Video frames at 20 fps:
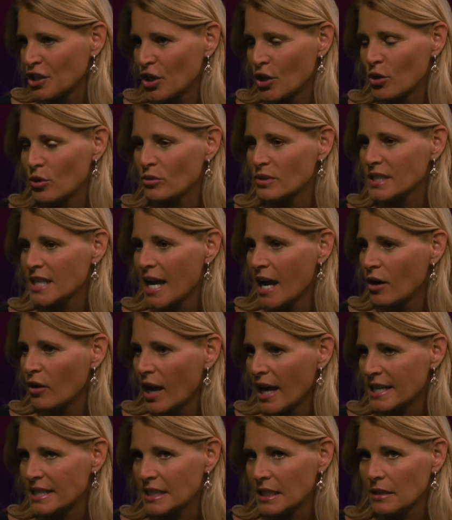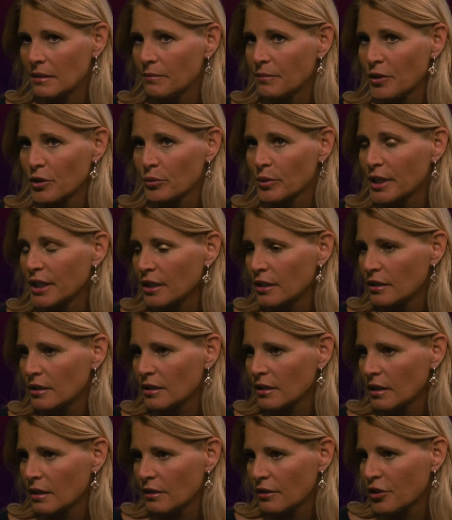You know, town, I did three
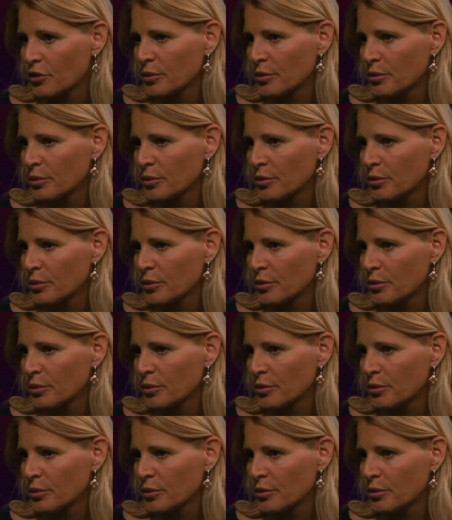or, uh,